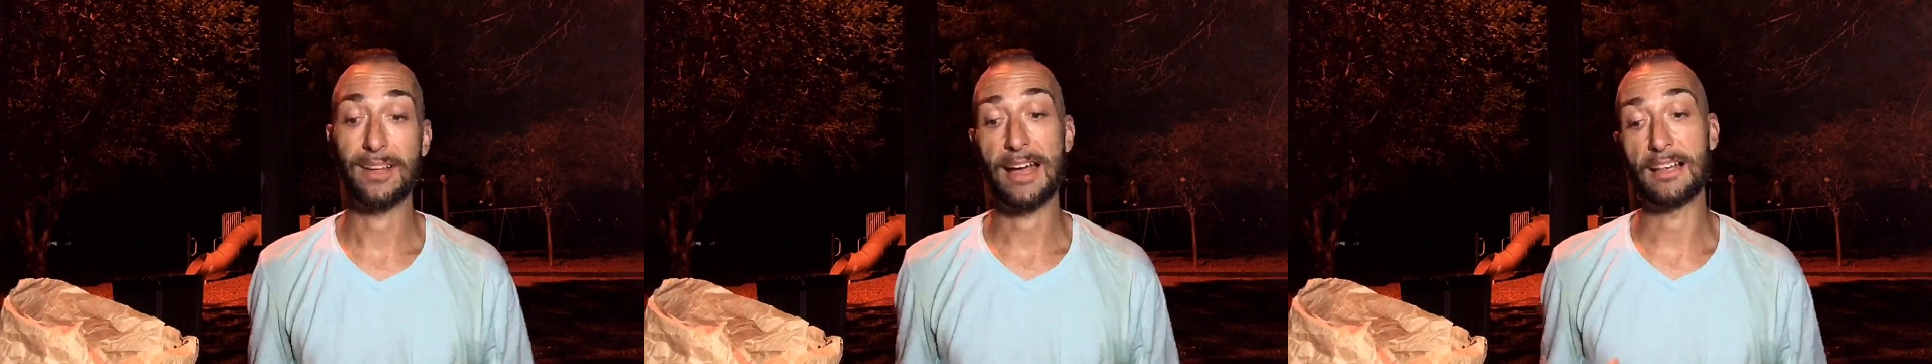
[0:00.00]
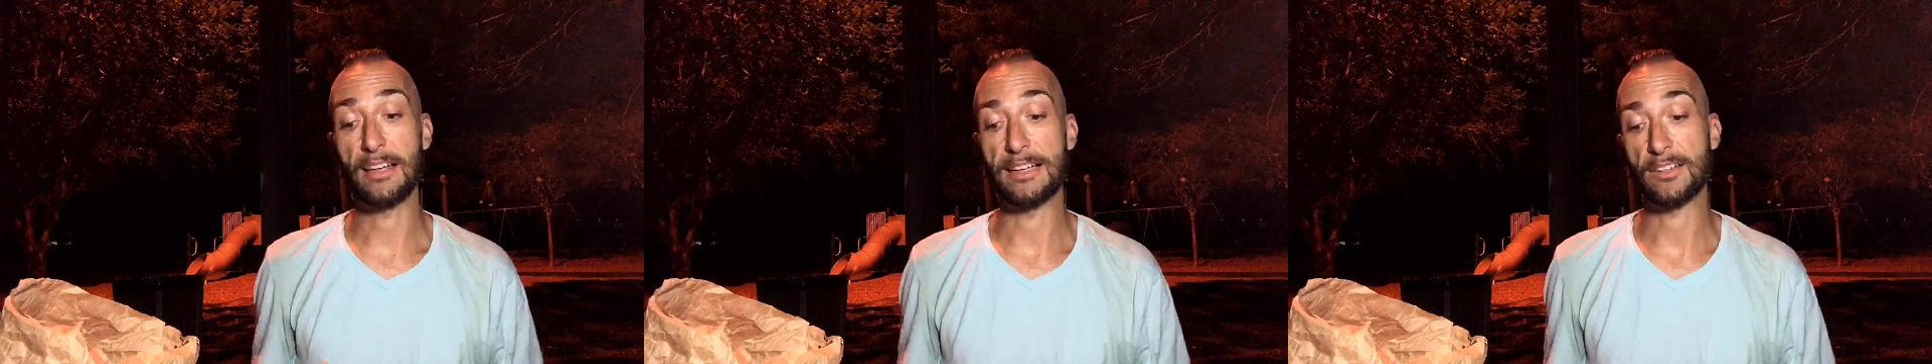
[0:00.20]

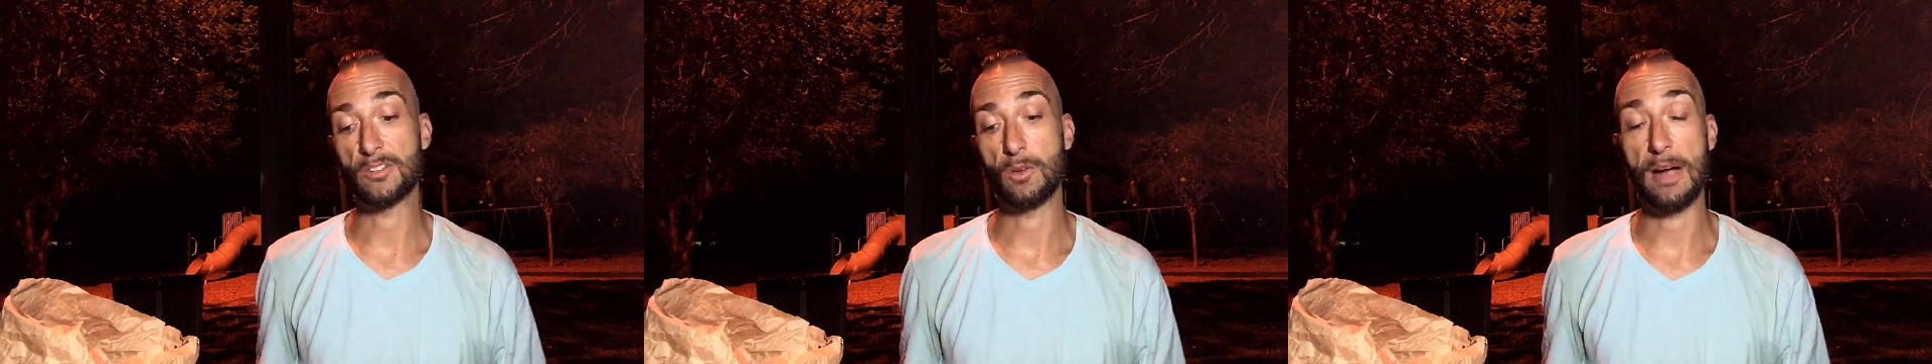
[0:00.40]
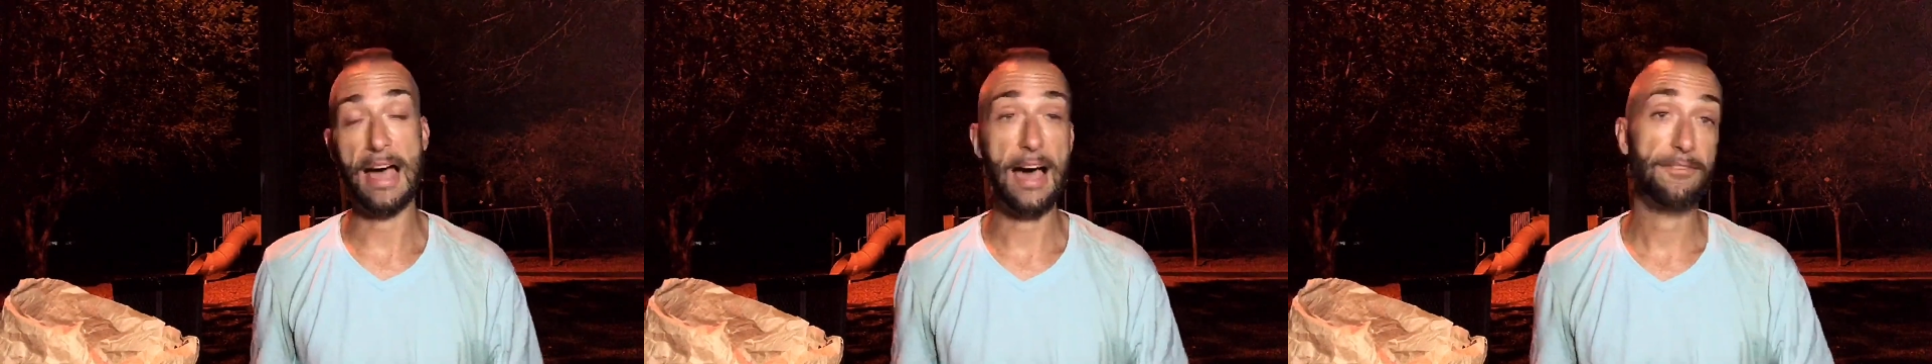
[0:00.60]
like, so
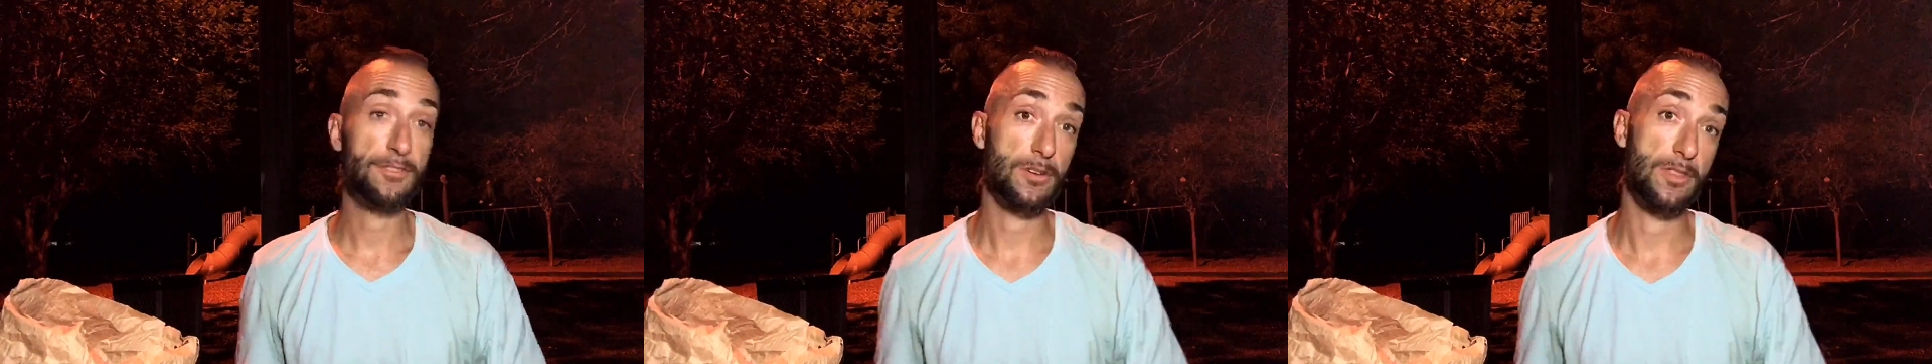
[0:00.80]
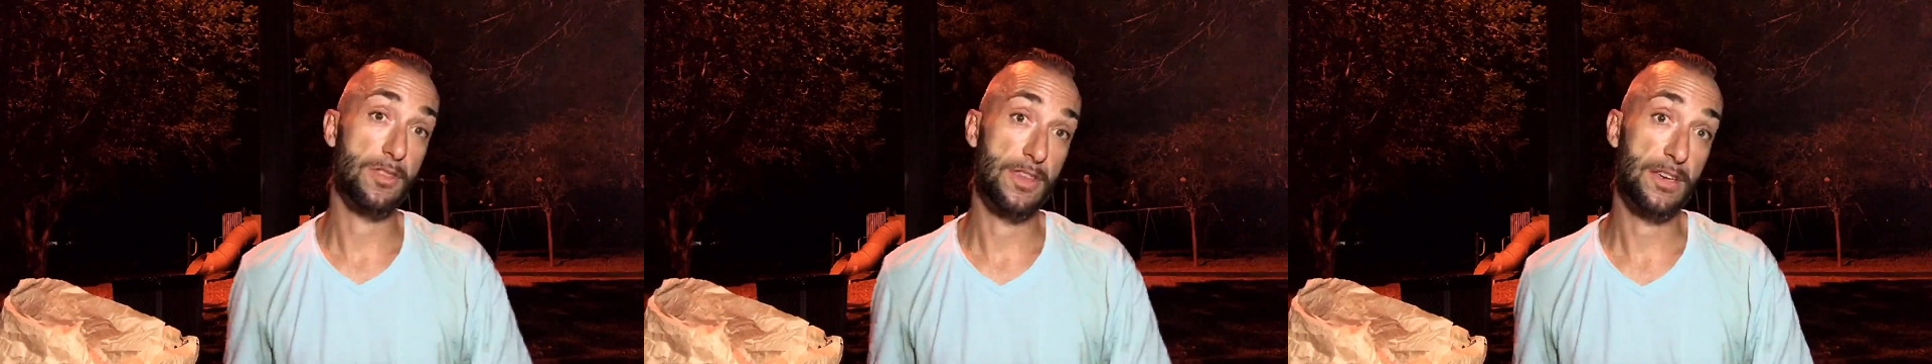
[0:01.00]
after
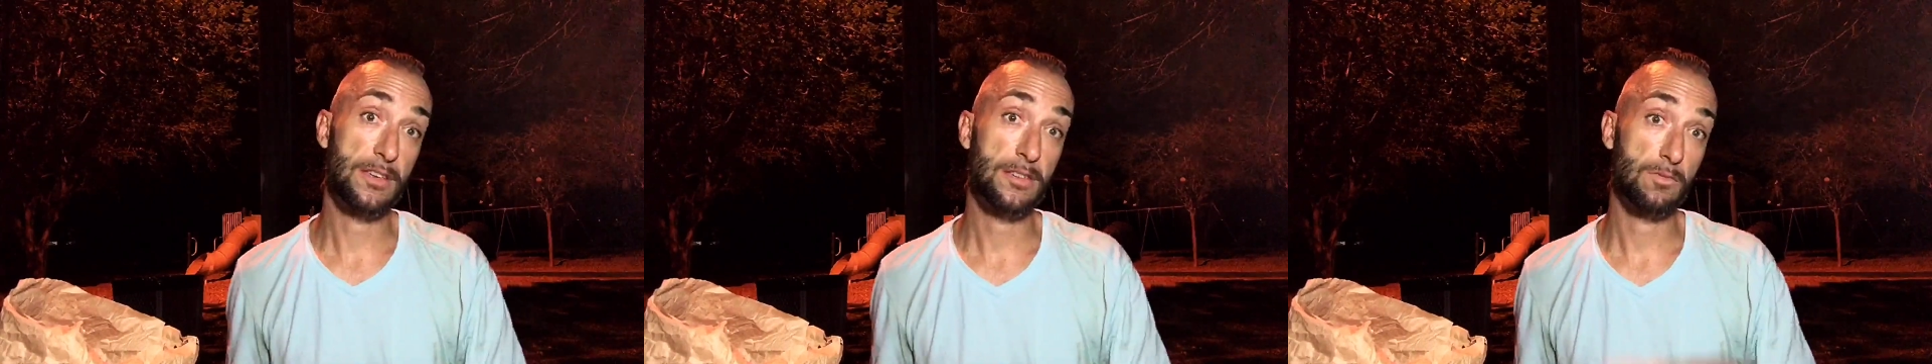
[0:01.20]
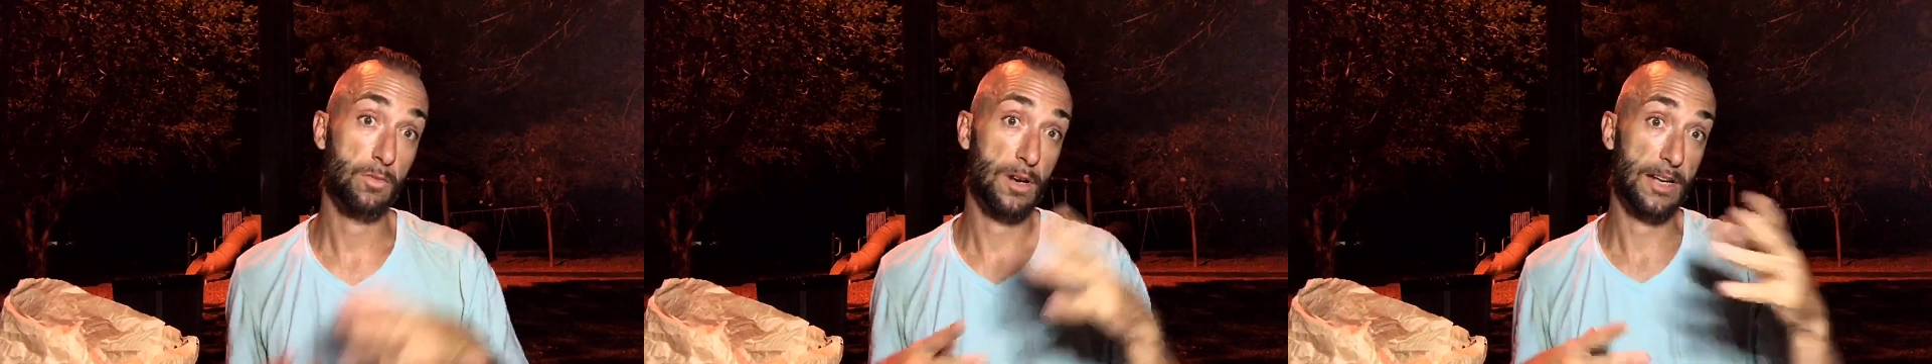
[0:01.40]

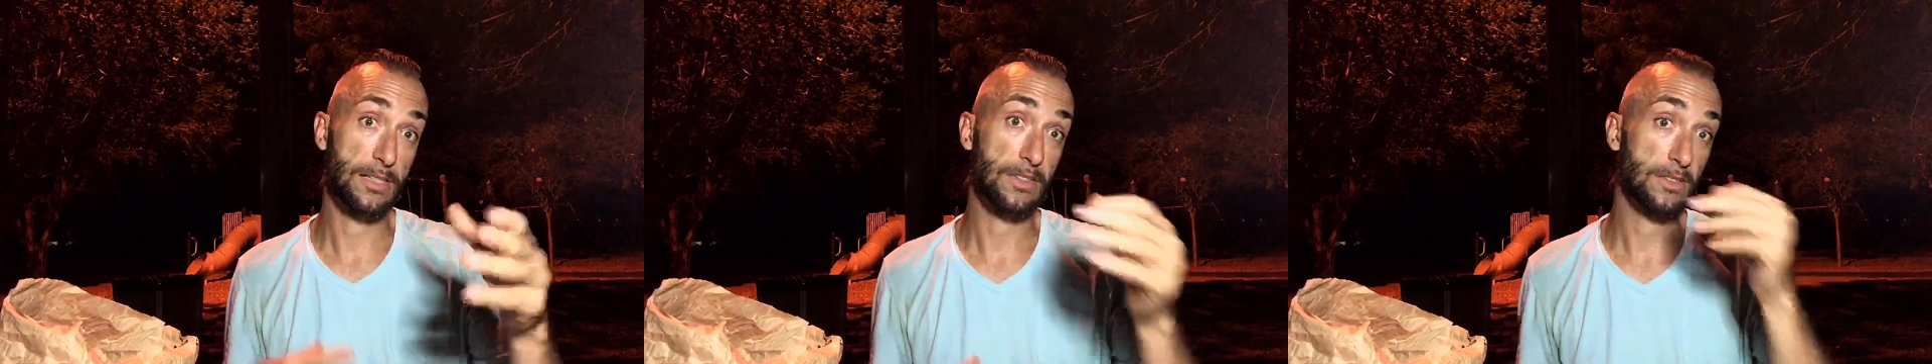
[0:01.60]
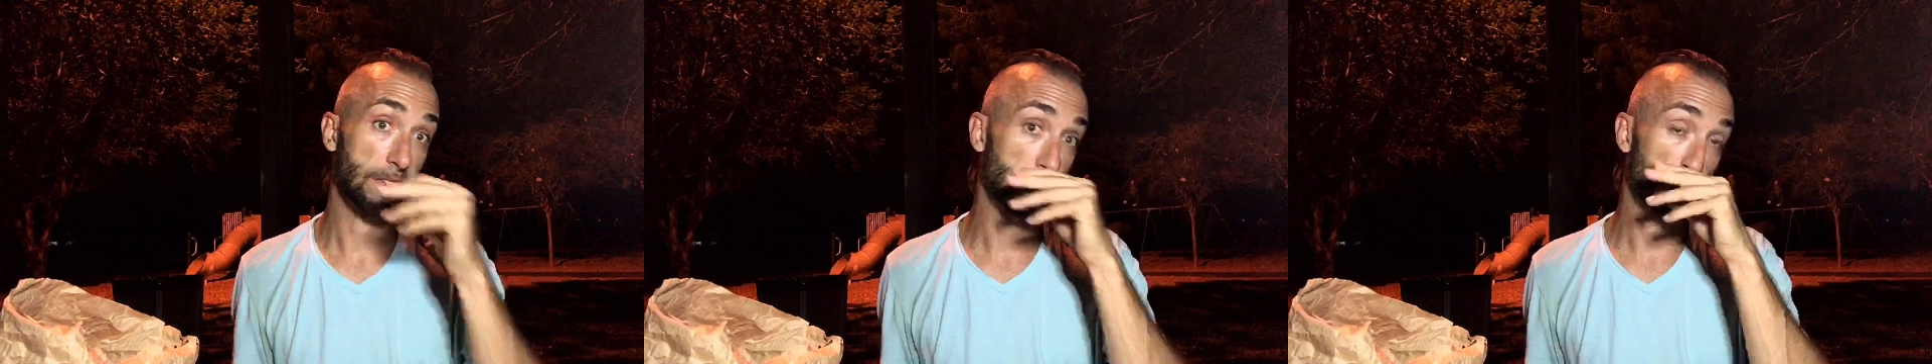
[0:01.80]
this, what I just
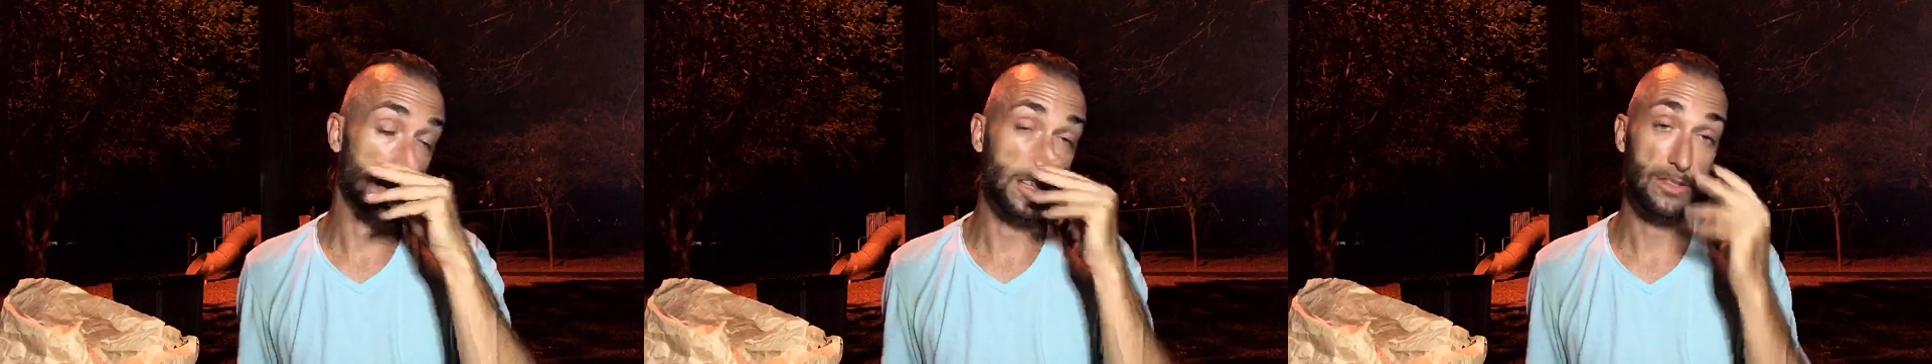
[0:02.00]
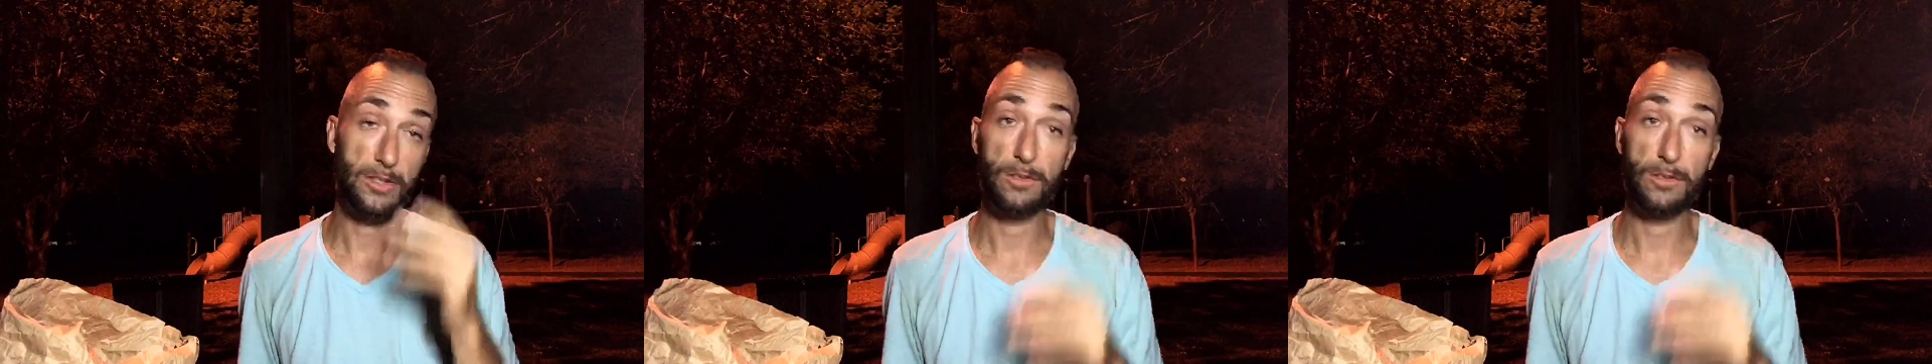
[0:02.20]
explained to you,